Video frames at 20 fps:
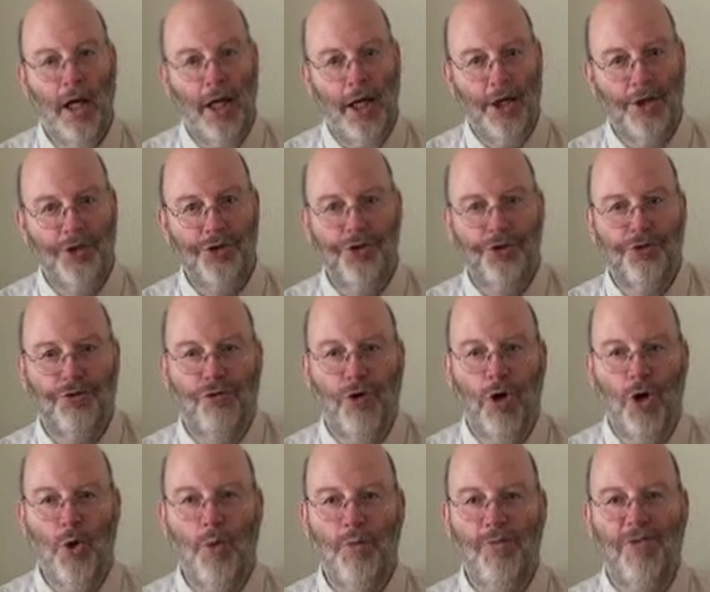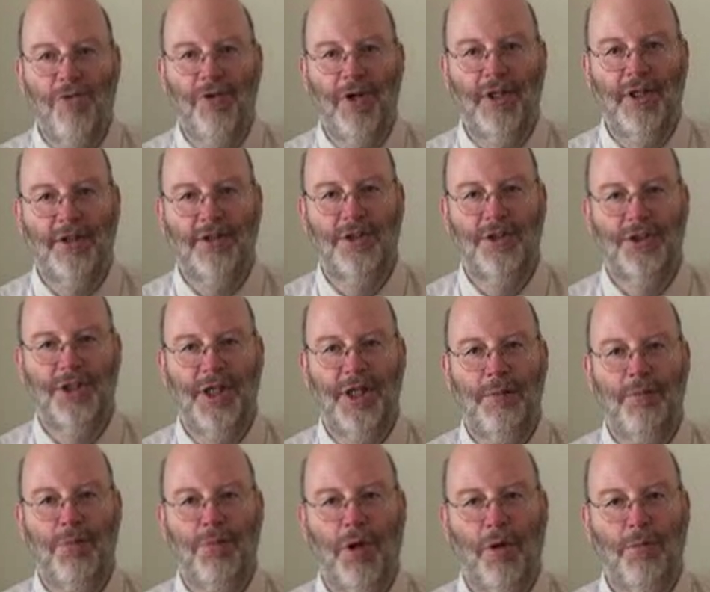Ancient Rome faced the
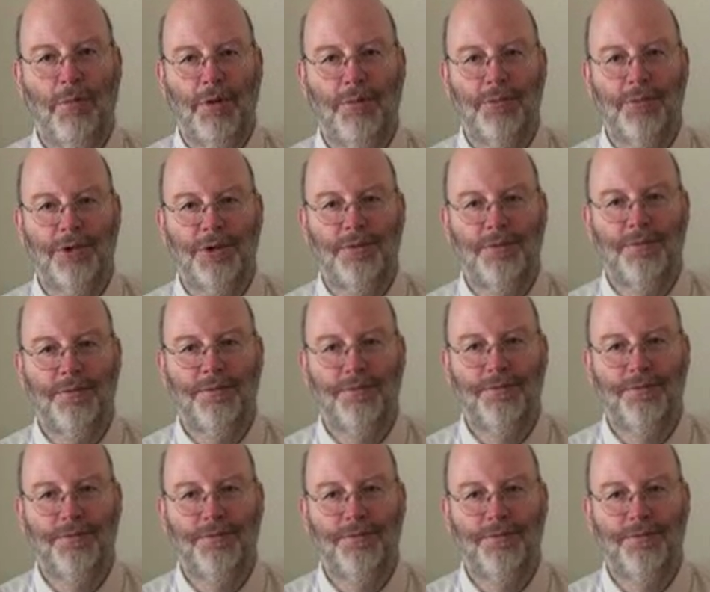same problems.